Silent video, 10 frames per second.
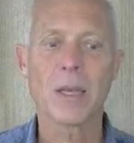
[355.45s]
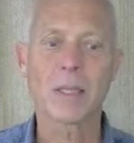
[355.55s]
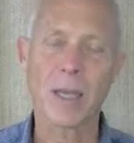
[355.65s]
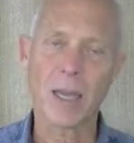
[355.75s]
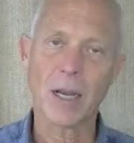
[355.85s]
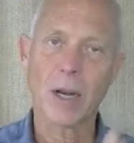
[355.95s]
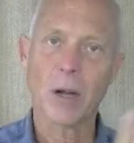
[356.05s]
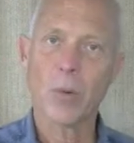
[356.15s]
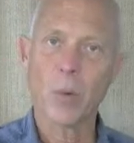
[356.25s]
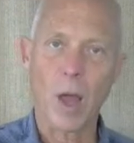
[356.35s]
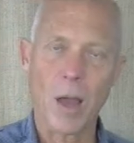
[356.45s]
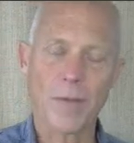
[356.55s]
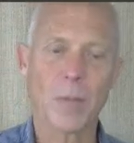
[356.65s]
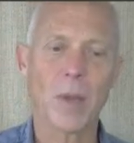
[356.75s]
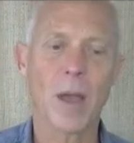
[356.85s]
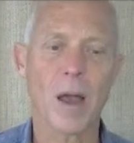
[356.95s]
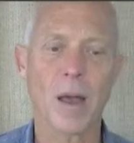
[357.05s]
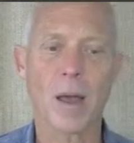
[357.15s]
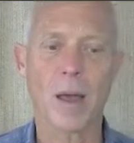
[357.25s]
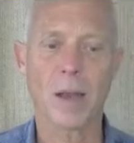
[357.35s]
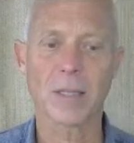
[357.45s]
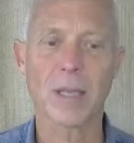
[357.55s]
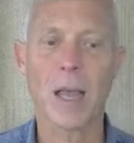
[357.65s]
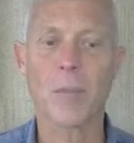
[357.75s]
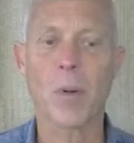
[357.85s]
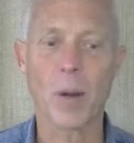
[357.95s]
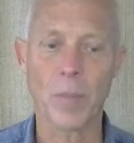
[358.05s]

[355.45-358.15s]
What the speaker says: secondary will often be on a sidebar,